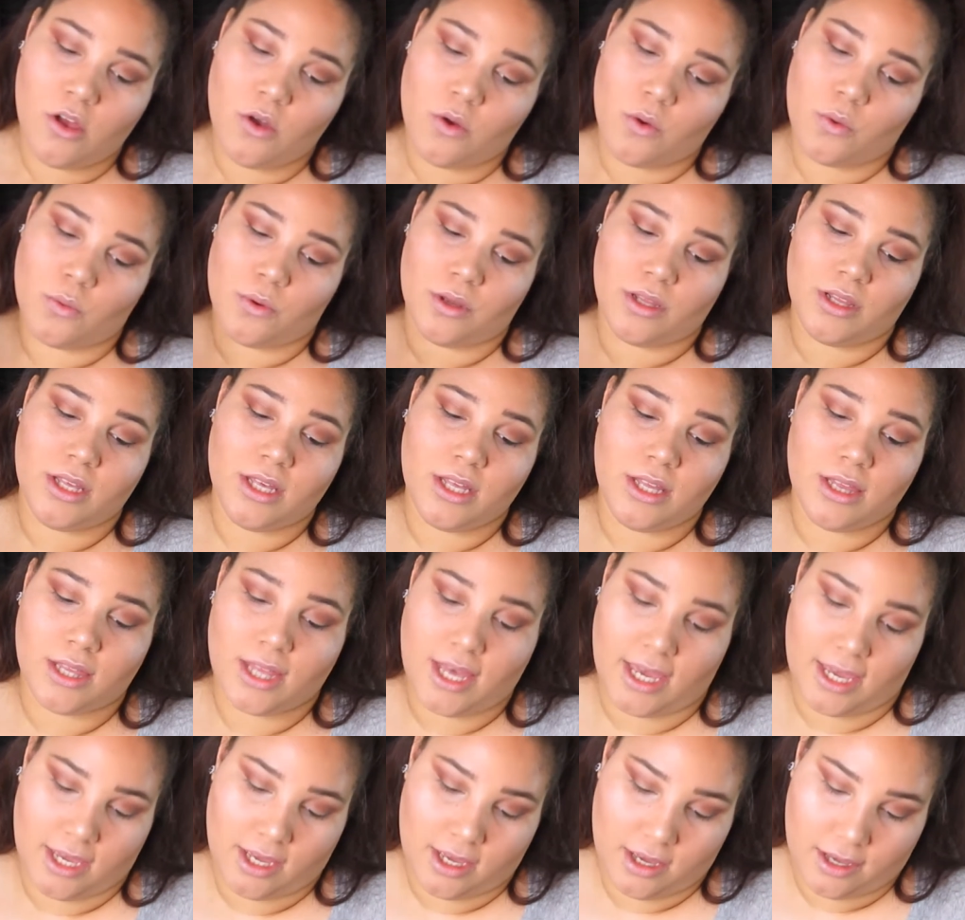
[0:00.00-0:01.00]
Really
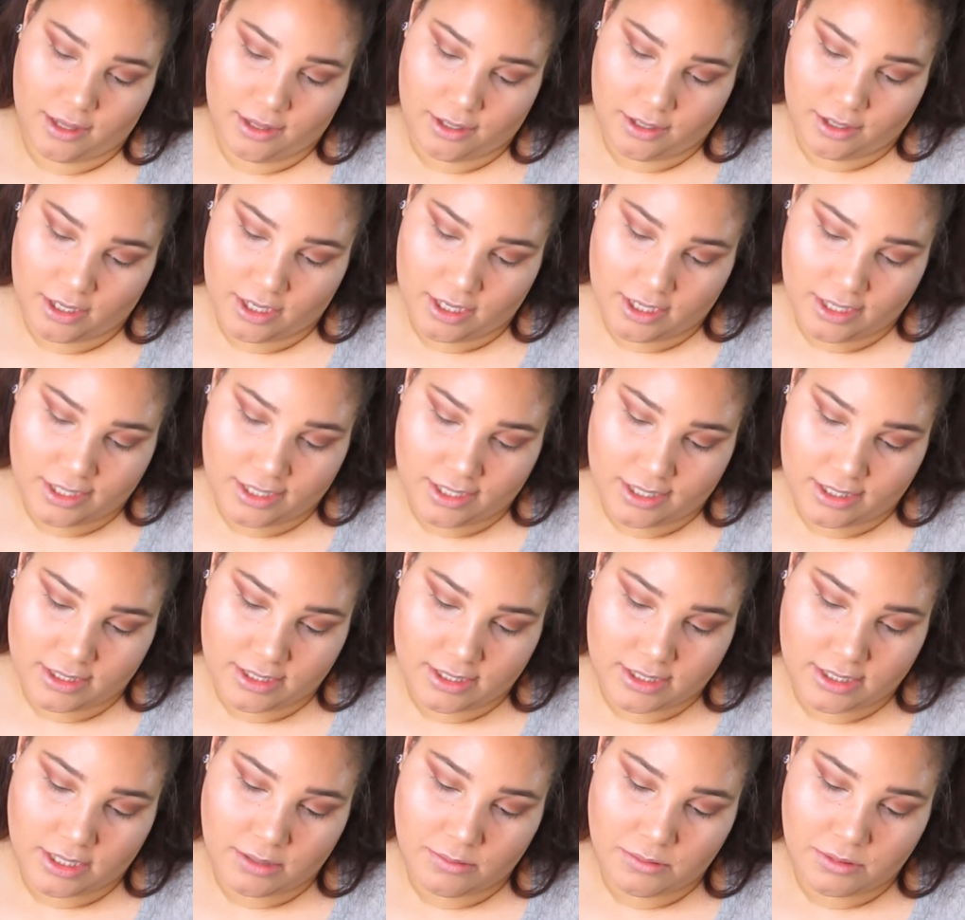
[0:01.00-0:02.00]
light color, and it
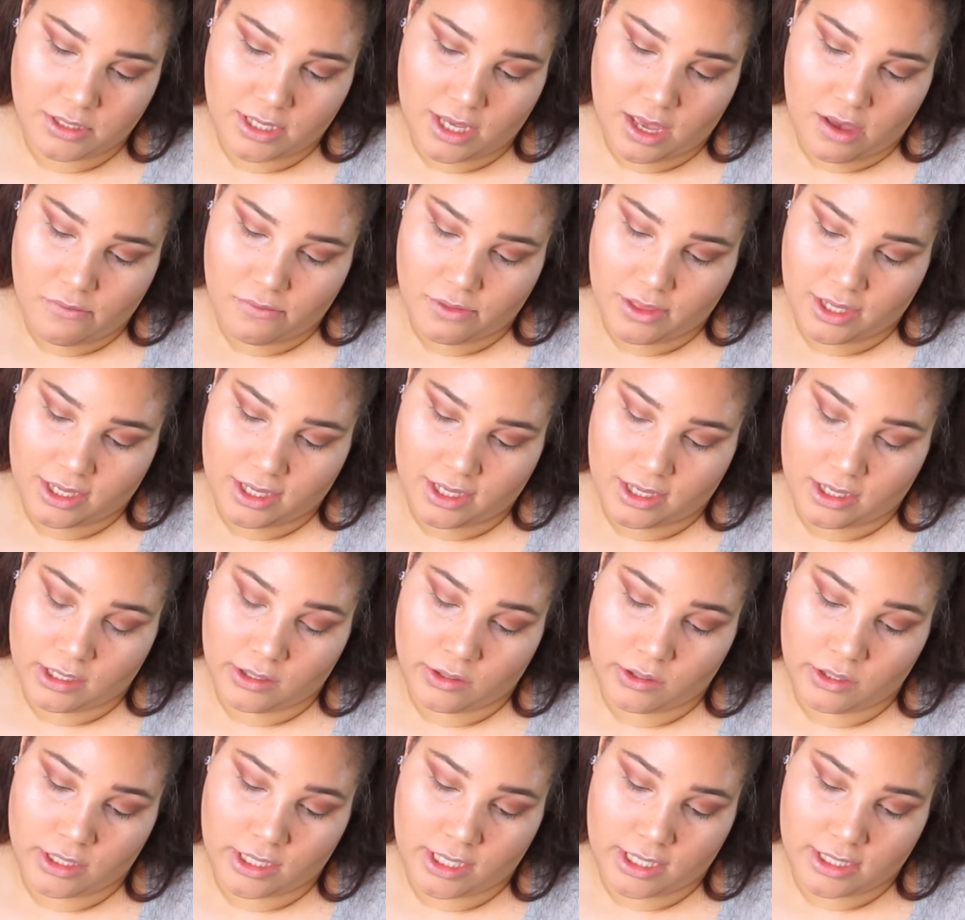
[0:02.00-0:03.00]
seems to have like an
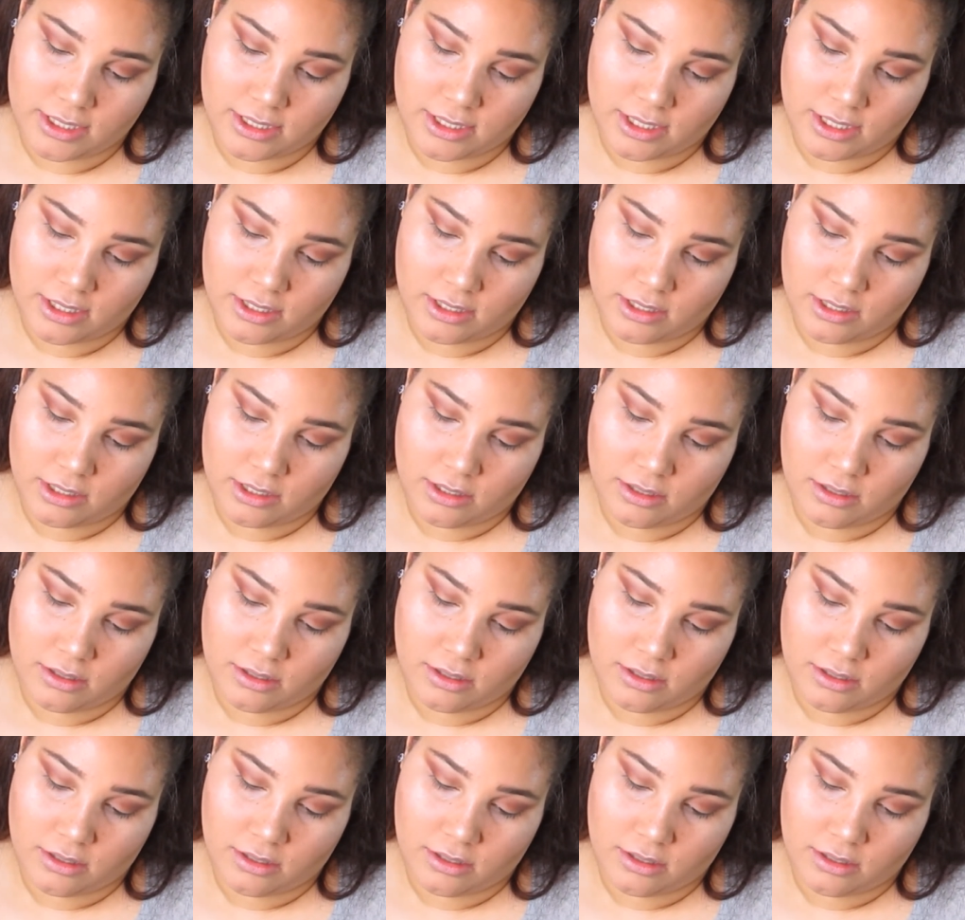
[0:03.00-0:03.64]
iridescent